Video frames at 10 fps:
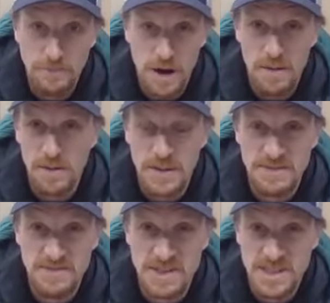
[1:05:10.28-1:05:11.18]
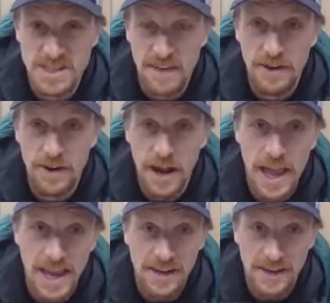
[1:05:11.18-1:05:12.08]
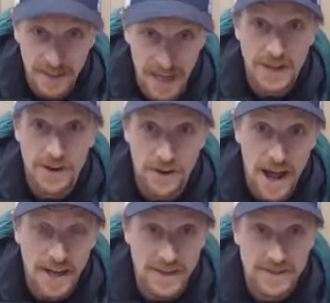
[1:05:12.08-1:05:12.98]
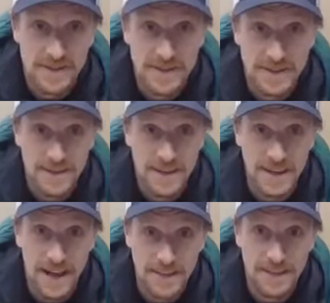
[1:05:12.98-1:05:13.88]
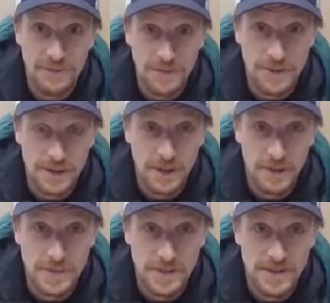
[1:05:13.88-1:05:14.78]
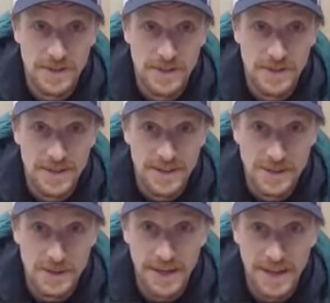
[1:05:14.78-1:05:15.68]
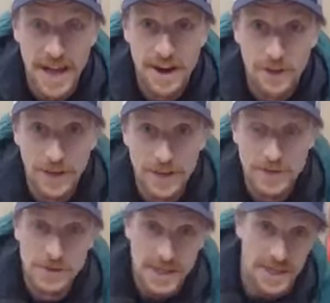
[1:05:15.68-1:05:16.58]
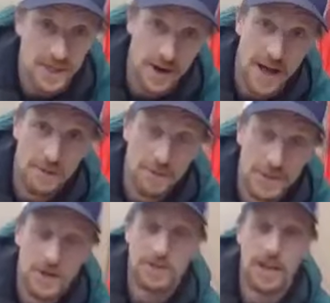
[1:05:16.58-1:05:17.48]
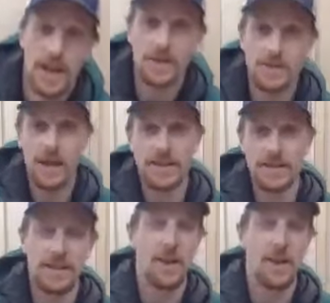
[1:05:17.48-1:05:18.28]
probably seven or eight glide cracks like on different slopes. So like wow. not only did you see the crown, but I also got to see